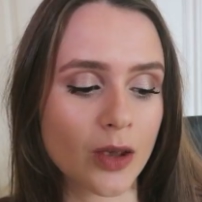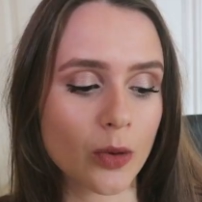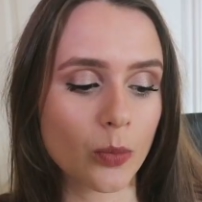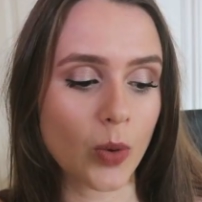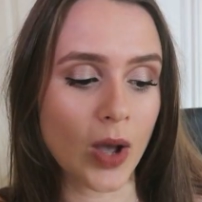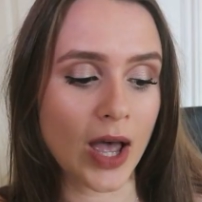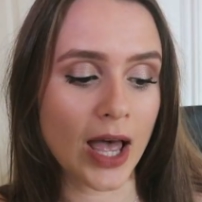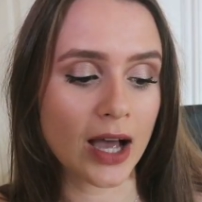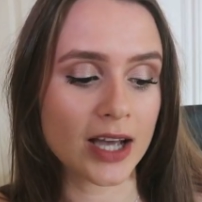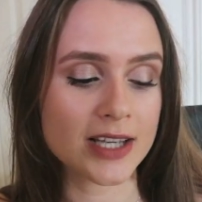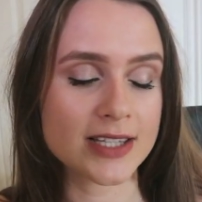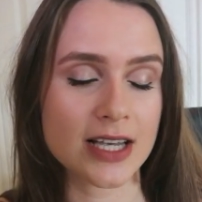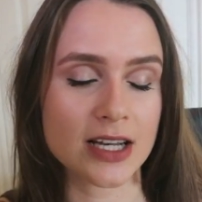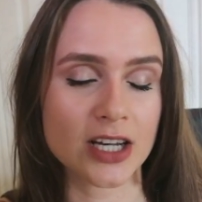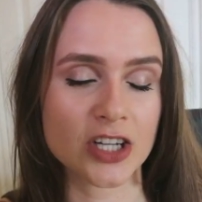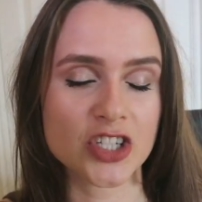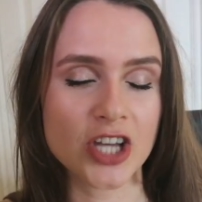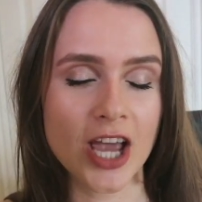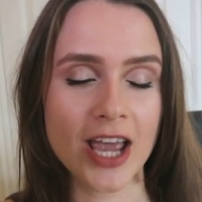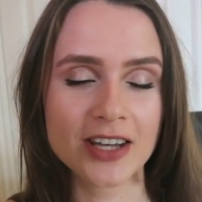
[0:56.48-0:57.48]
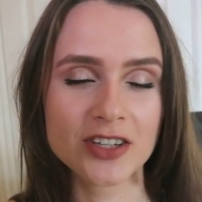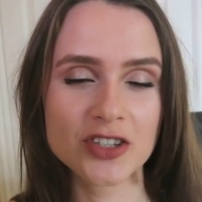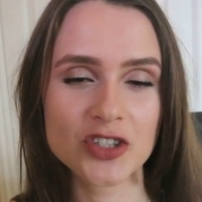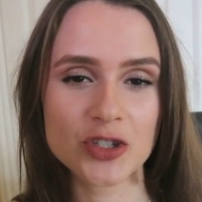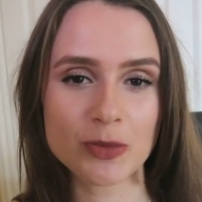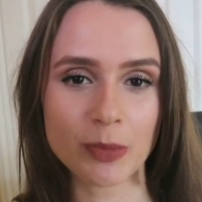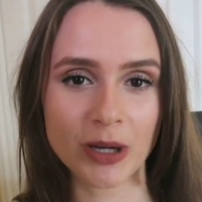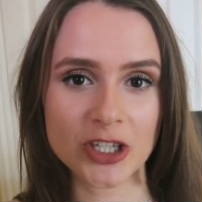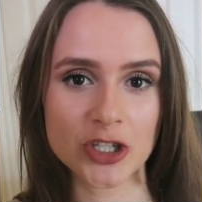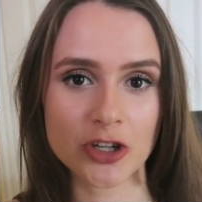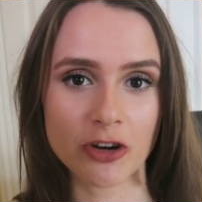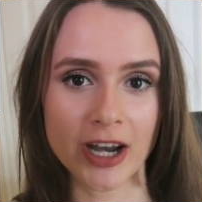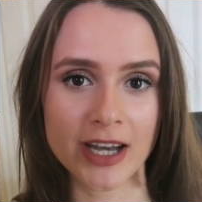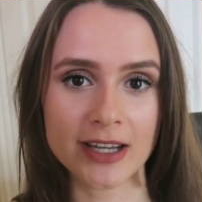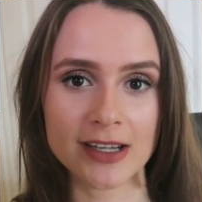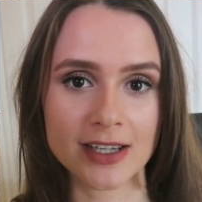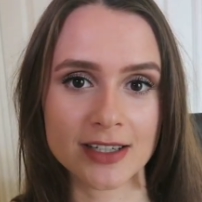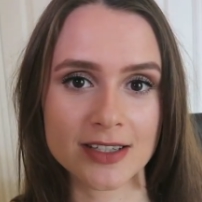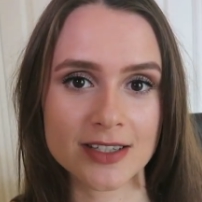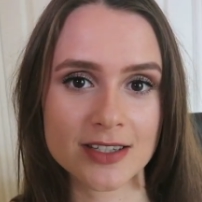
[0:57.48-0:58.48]
where I said I changed my
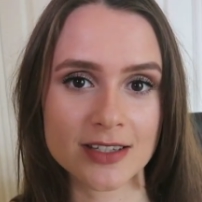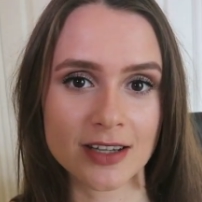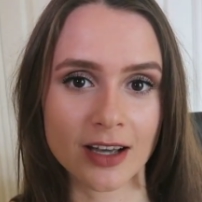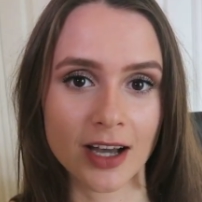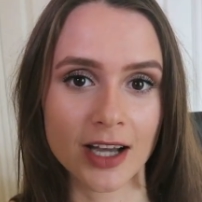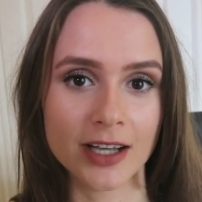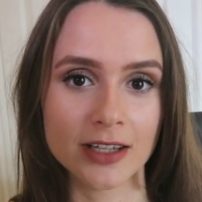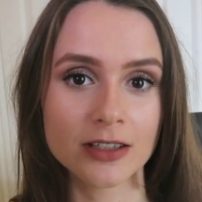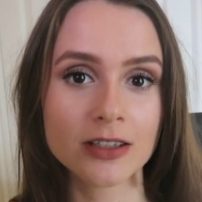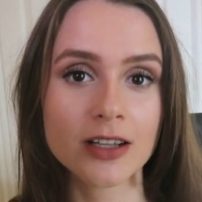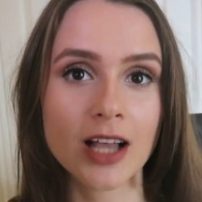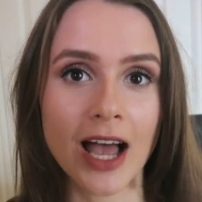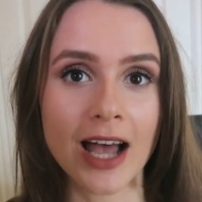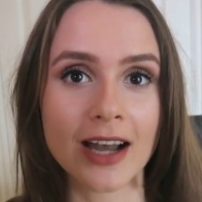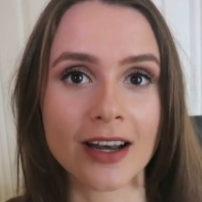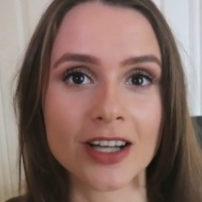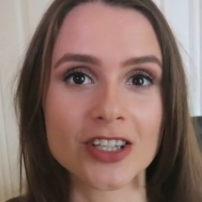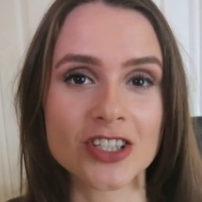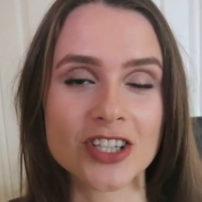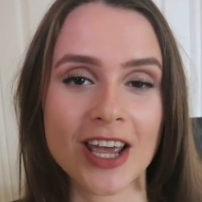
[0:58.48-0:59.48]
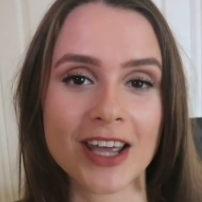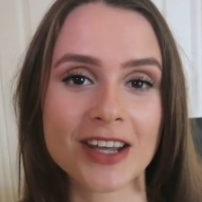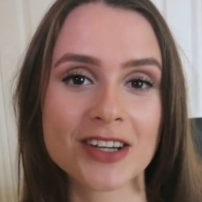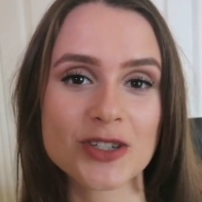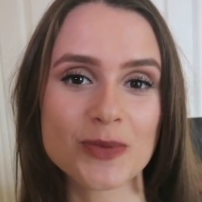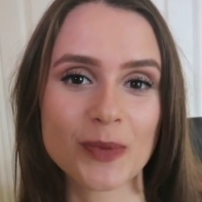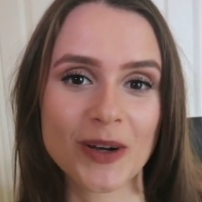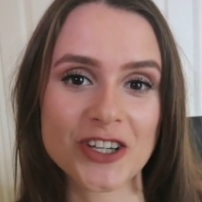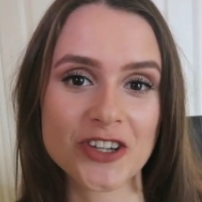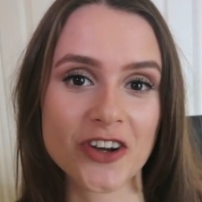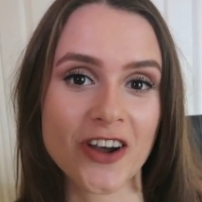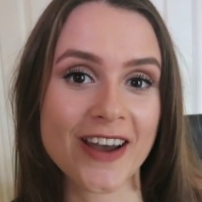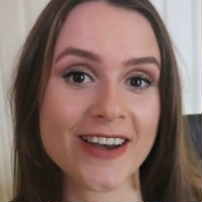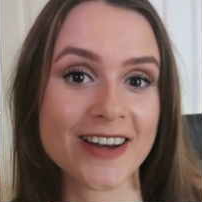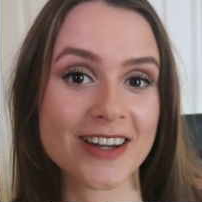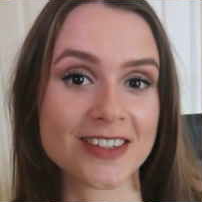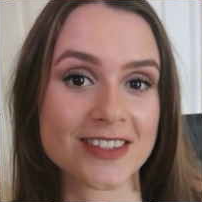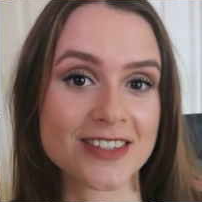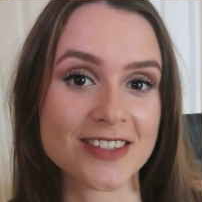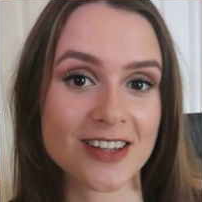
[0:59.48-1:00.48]
training style, and I changed my
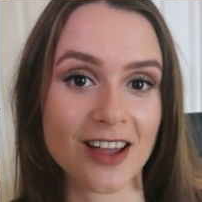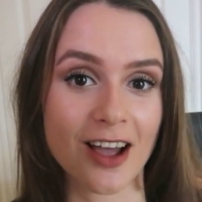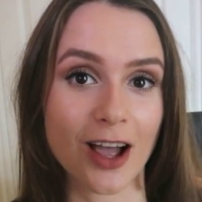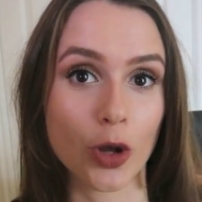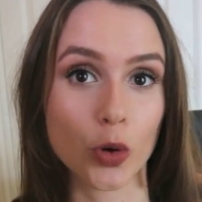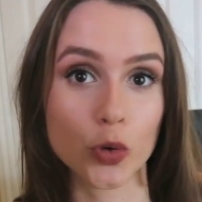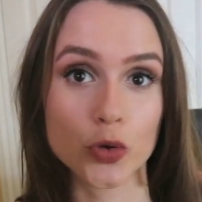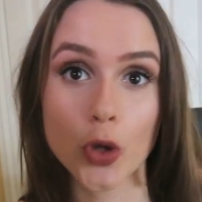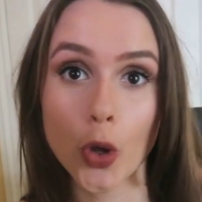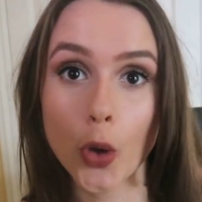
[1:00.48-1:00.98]
training style